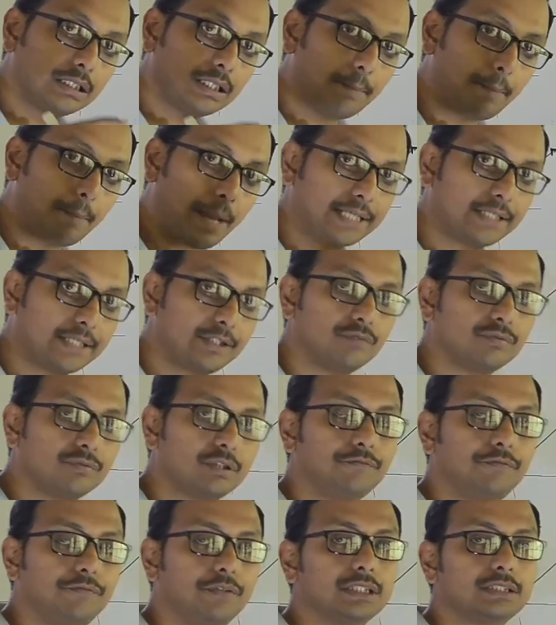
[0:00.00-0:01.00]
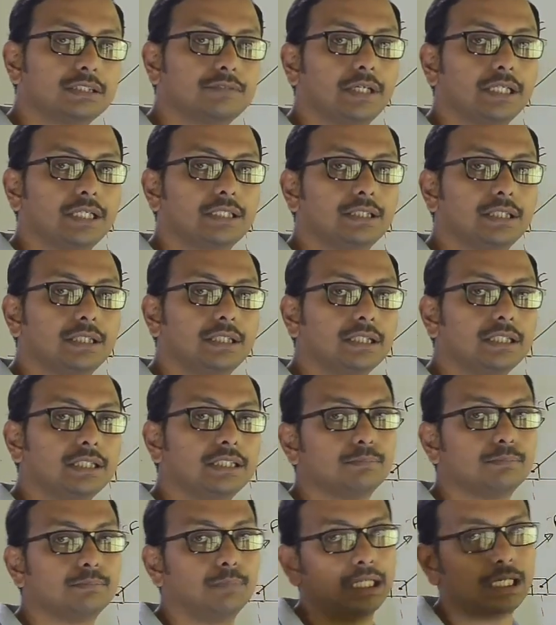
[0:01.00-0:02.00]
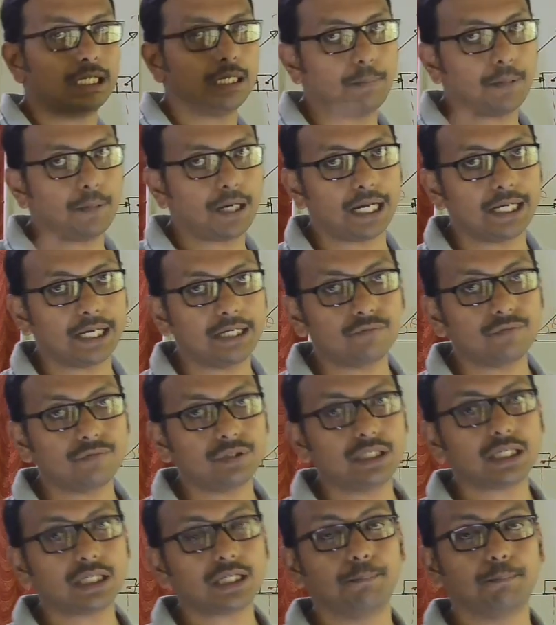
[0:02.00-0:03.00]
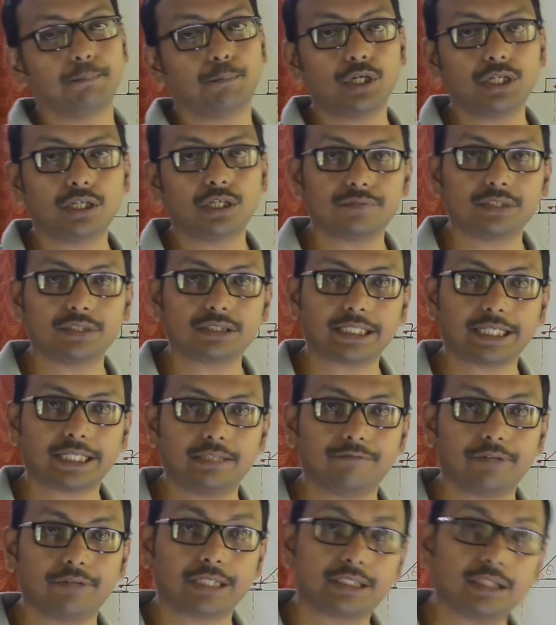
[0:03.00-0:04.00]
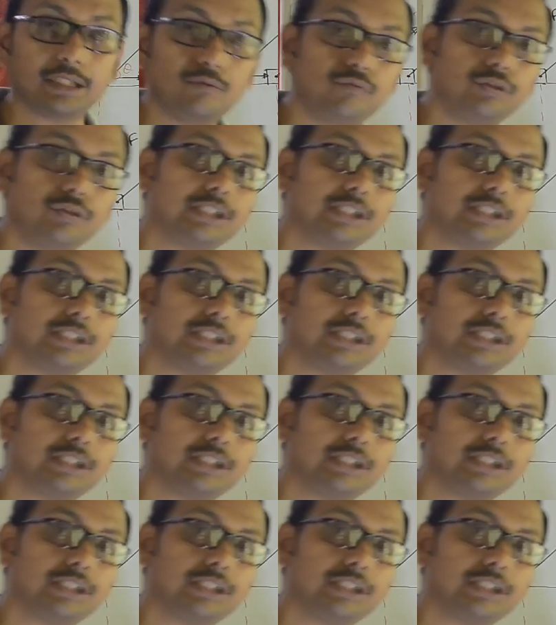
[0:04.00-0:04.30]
the magnitude of the first vector is multiplied with the component of the second vector,